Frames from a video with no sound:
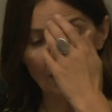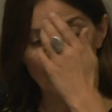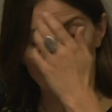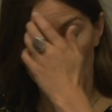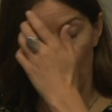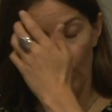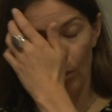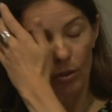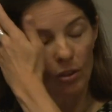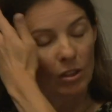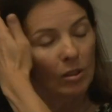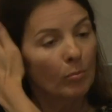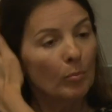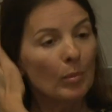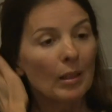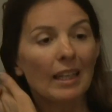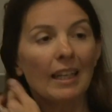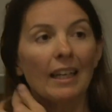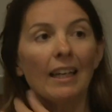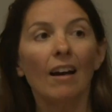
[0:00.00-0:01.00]

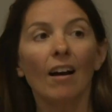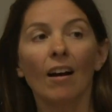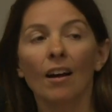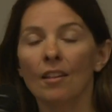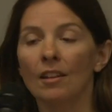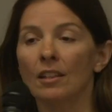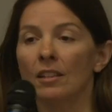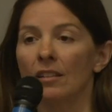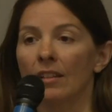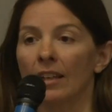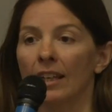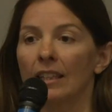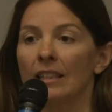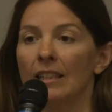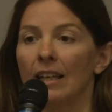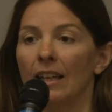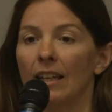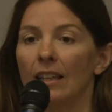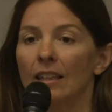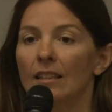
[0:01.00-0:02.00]
possibly other
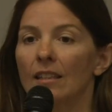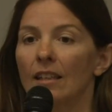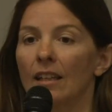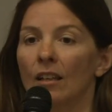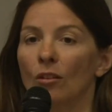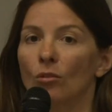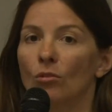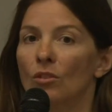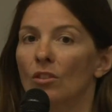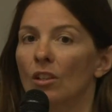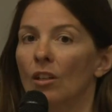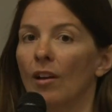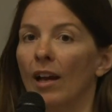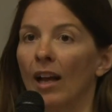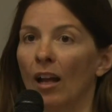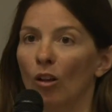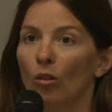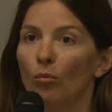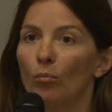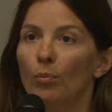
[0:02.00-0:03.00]
psychedelics can also
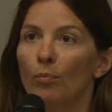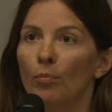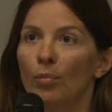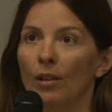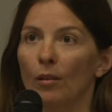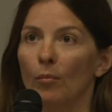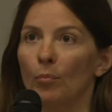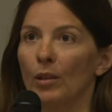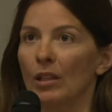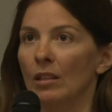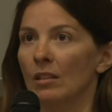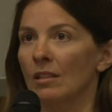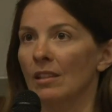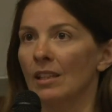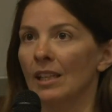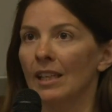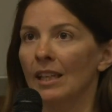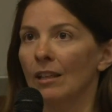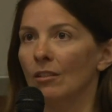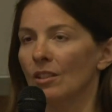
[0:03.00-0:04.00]
help, but because of
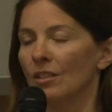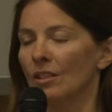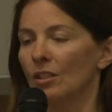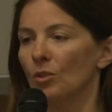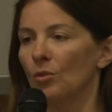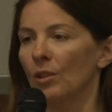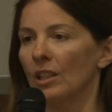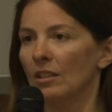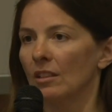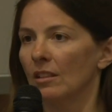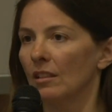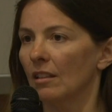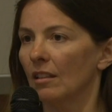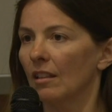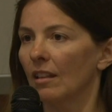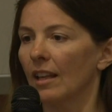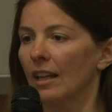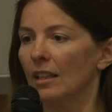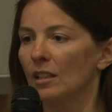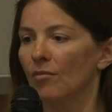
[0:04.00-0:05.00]
the legal situation,
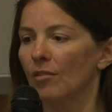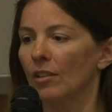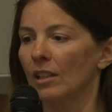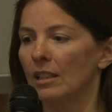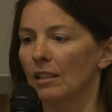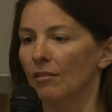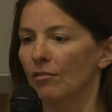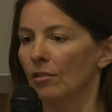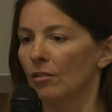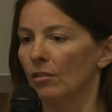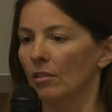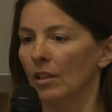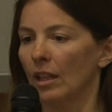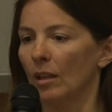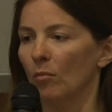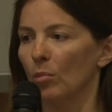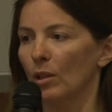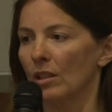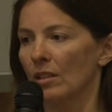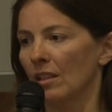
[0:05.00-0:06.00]
that's very difficult,
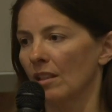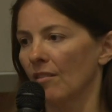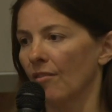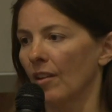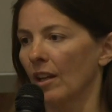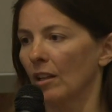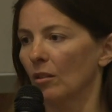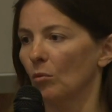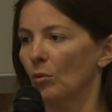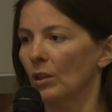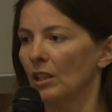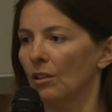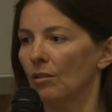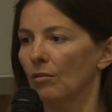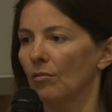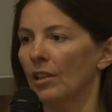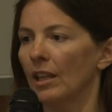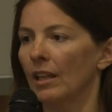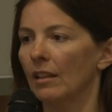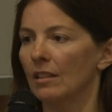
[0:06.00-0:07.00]
and because of the fact that we
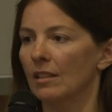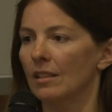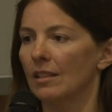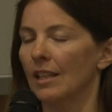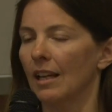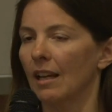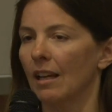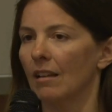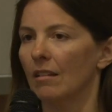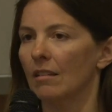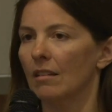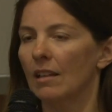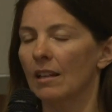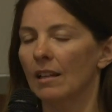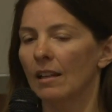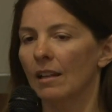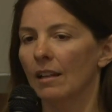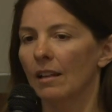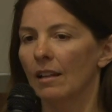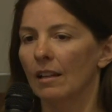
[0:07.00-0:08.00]
don't really understand
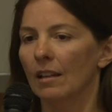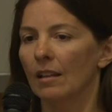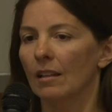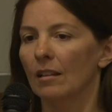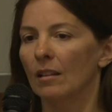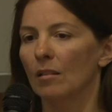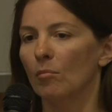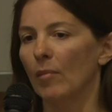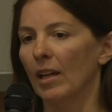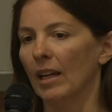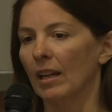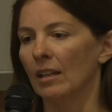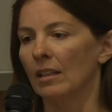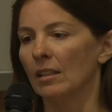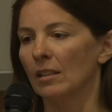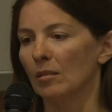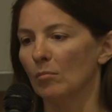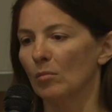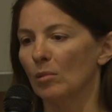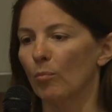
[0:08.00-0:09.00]
the
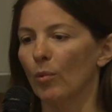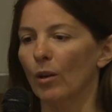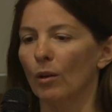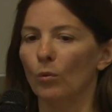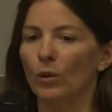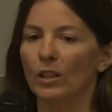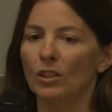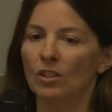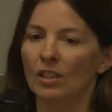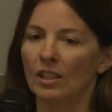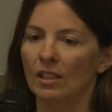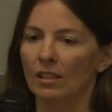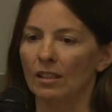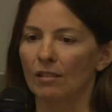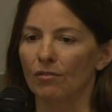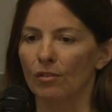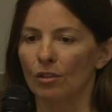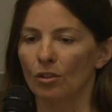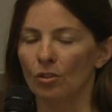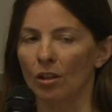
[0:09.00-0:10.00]
mechanisms by which these
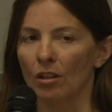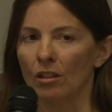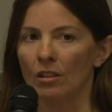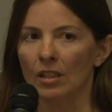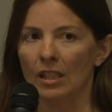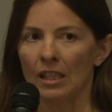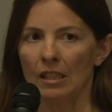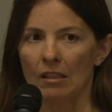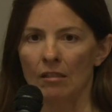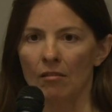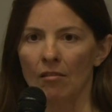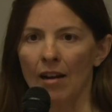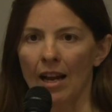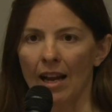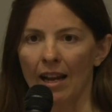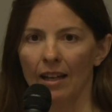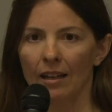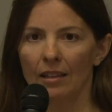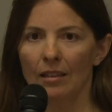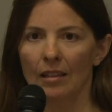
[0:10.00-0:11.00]
different drugs
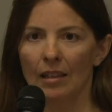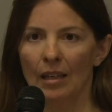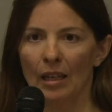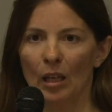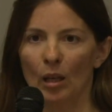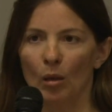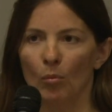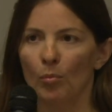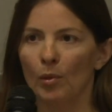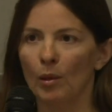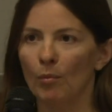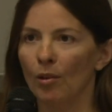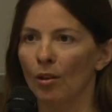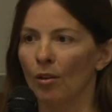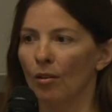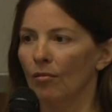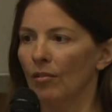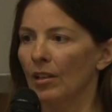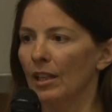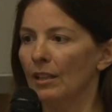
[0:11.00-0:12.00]
interact, people
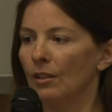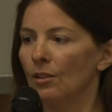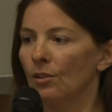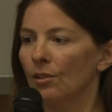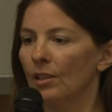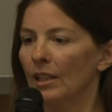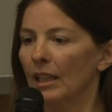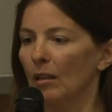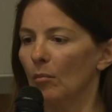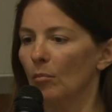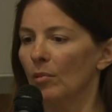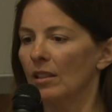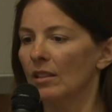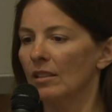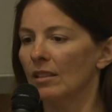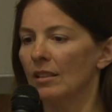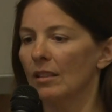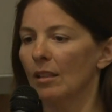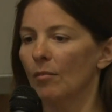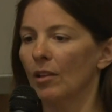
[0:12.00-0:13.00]
aren't really doing it. But
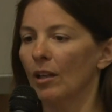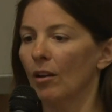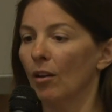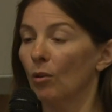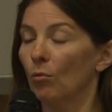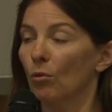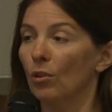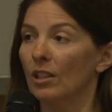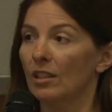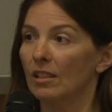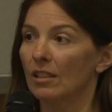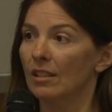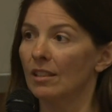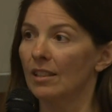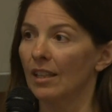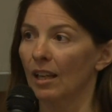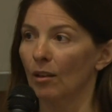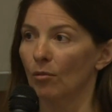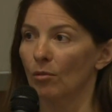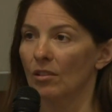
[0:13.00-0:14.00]
this is something I wanted to
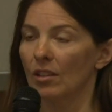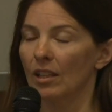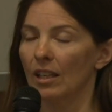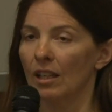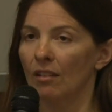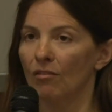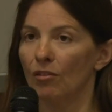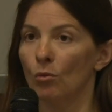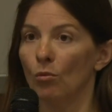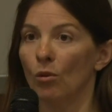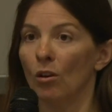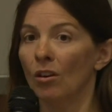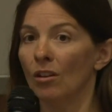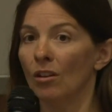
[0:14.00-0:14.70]
say, was that if you are